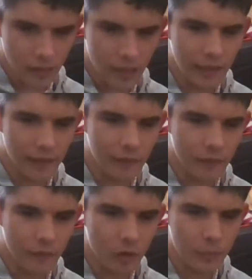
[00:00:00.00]
a little
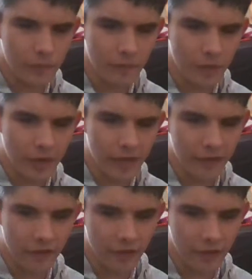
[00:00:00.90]
note before
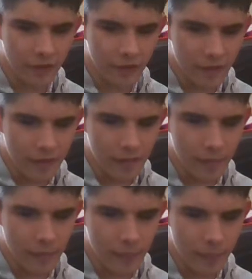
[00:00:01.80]
I
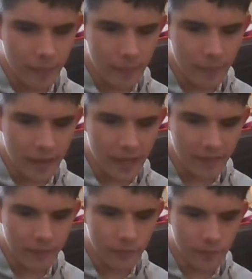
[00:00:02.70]

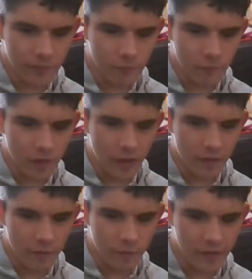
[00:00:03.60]
end this
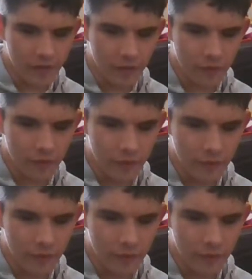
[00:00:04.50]
video.